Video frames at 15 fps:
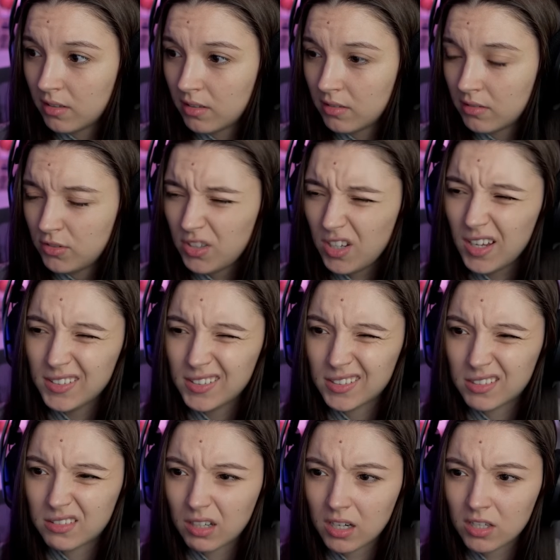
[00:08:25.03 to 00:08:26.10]
She has a
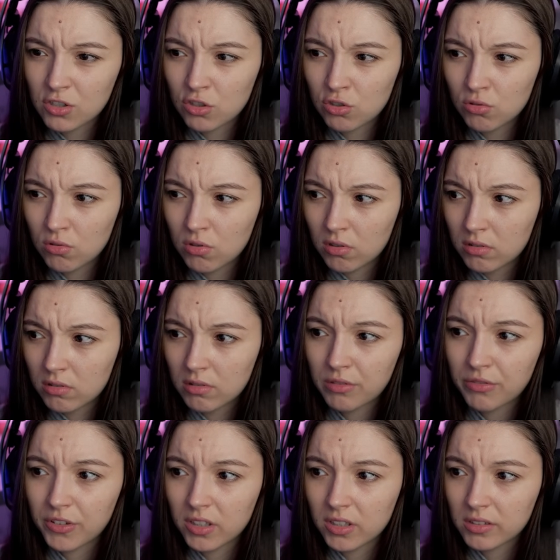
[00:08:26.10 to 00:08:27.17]
strange look on her
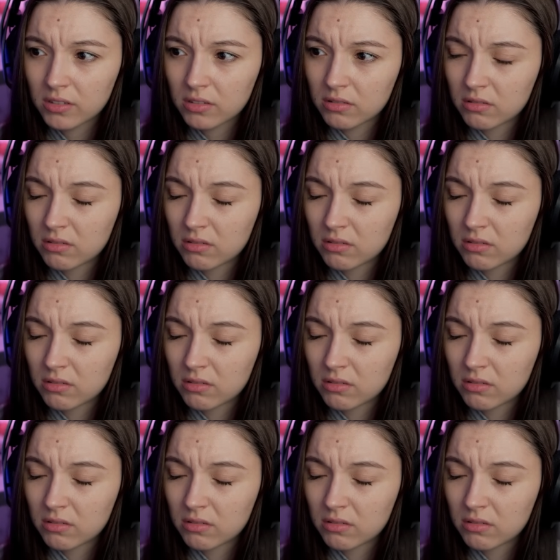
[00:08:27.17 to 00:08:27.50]
face.